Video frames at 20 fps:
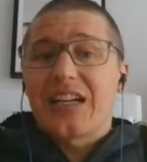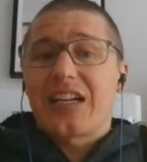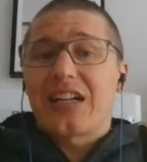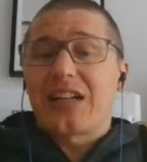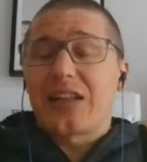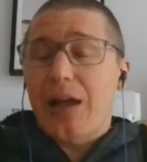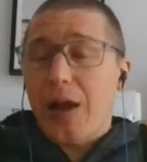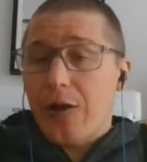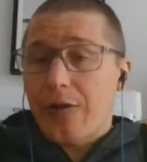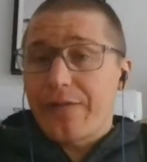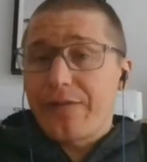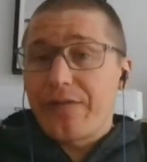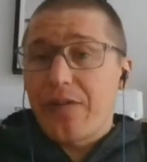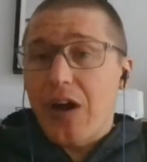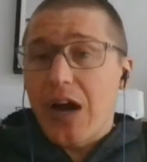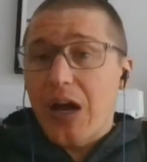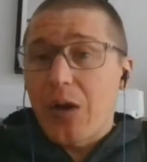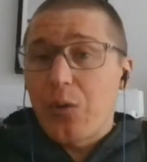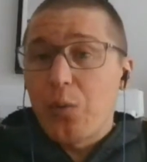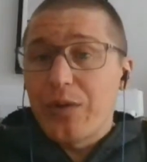
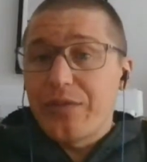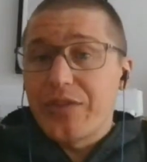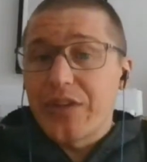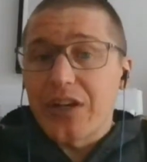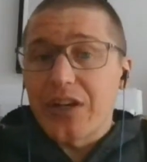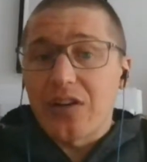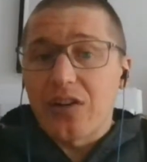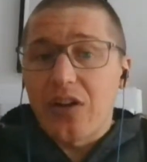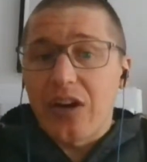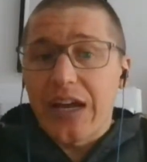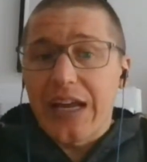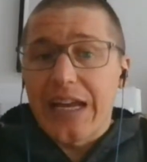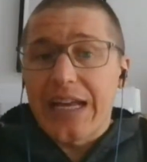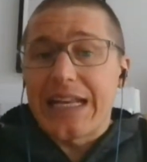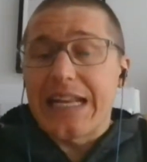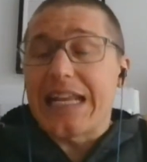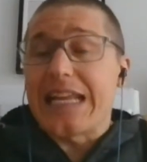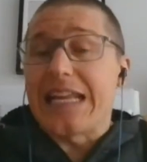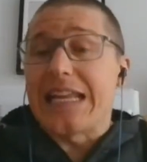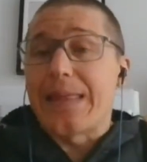clarify with the
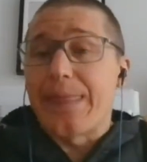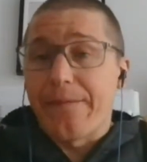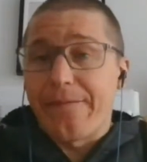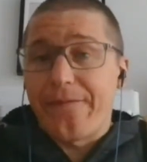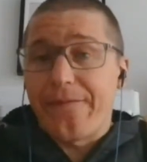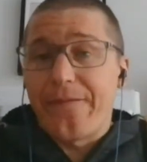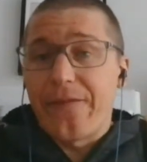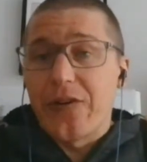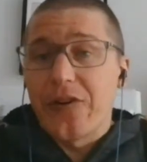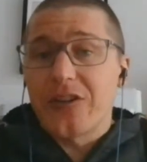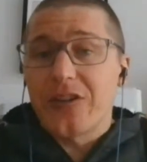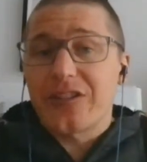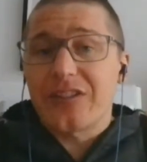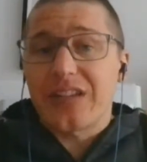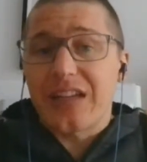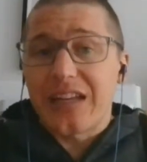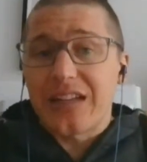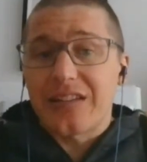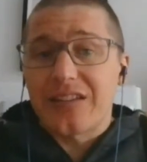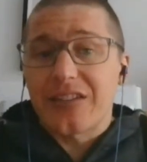client in the first
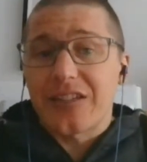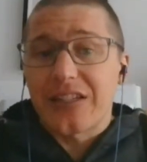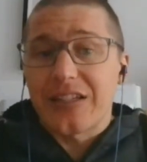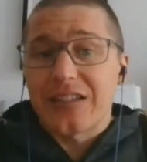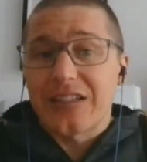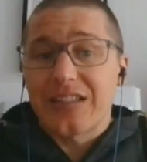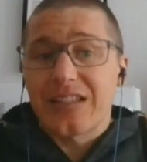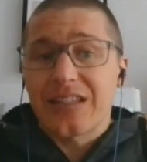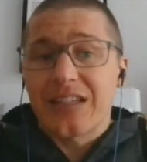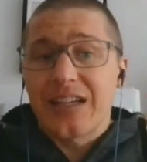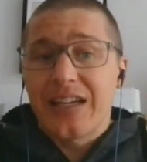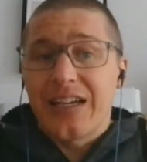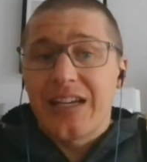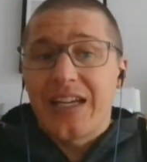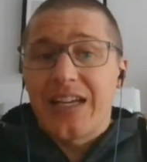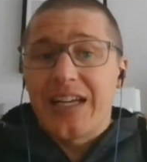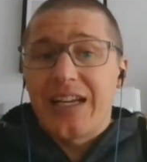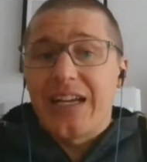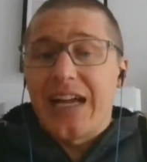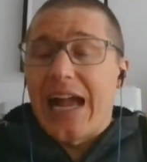instance
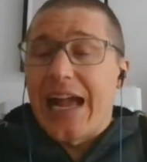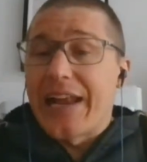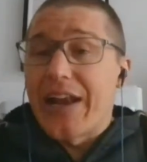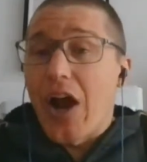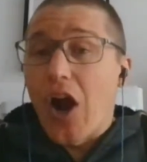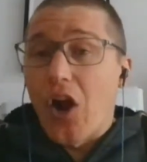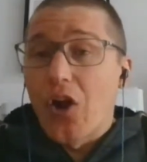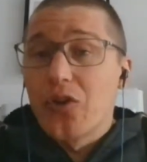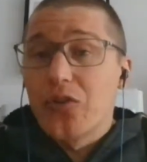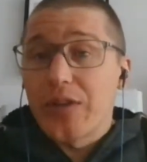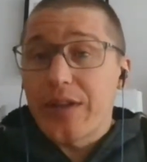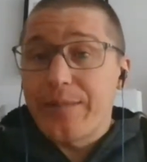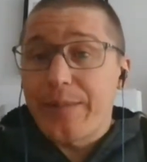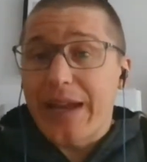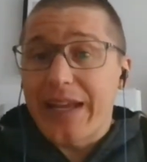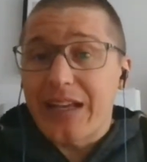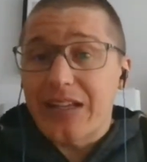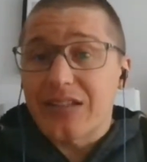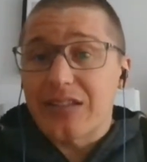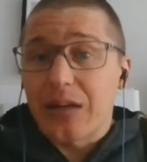and only
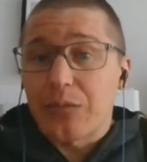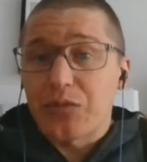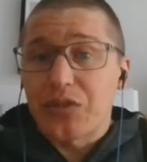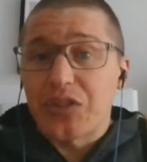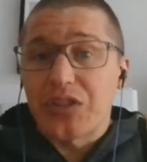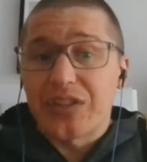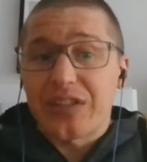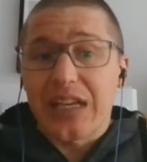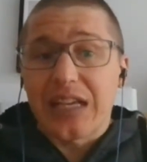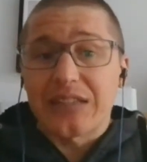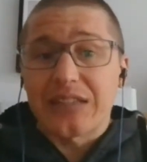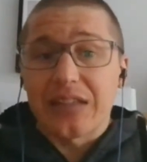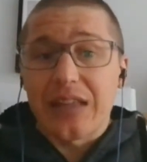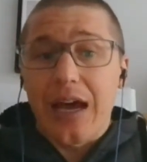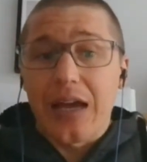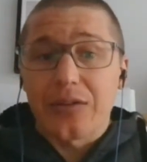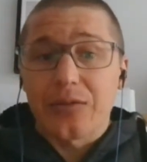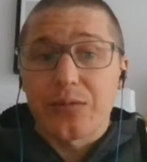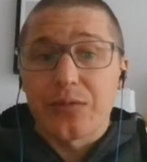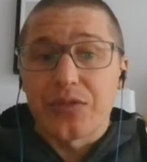make assumptions as
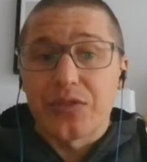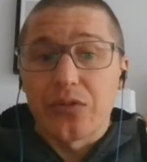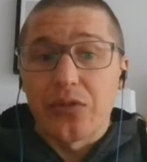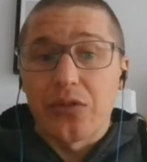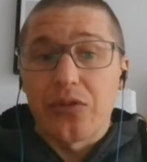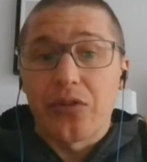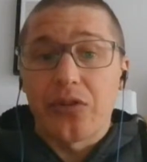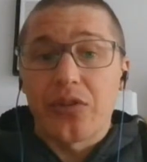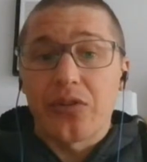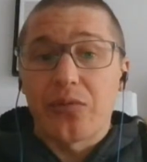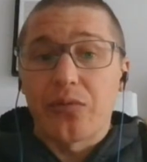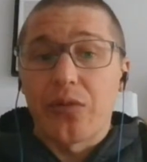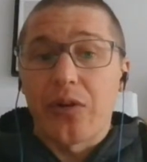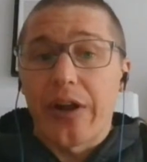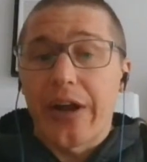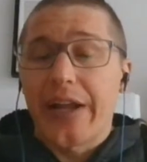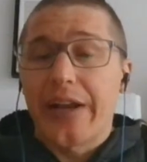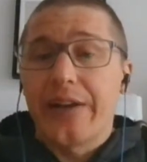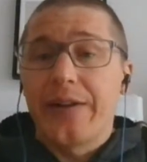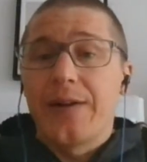last resort,
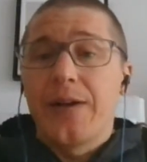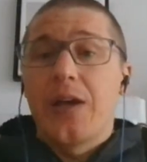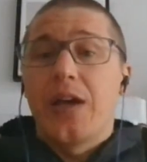right?